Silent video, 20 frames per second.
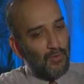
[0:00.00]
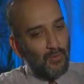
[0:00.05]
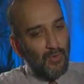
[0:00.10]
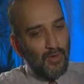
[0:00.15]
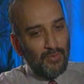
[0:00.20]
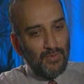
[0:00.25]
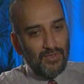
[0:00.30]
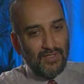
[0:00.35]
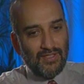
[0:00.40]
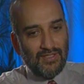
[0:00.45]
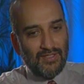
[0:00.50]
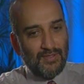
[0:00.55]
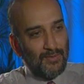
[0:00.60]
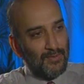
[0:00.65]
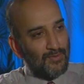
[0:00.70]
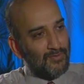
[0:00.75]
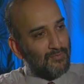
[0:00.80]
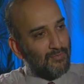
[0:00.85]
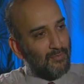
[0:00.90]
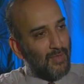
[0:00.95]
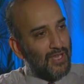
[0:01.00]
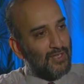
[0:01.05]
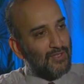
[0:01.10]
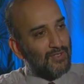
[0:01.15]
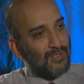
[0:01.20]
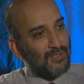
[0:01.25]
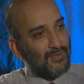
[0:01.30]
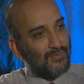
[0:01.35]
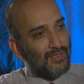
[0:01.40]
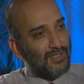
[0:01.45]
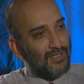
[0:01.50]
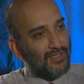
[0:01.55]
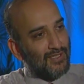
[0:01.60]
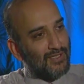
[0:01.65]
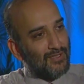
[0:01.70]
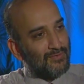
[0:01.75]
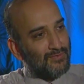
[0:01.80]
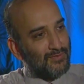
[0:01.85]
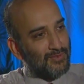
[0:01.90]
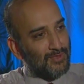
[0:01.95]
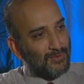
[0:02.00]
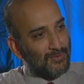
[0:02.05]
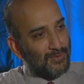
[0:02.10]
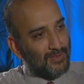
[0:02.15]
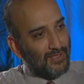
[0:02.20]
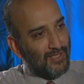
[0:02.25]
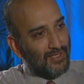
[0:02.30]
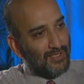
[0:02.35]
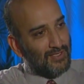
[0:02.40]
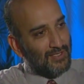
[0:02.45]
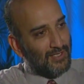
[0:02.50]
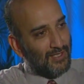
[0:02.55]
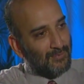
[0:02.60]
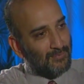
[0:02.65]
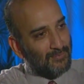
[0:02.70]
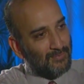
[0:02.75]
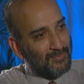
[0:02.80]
what was this sort of magic of India for you at that time?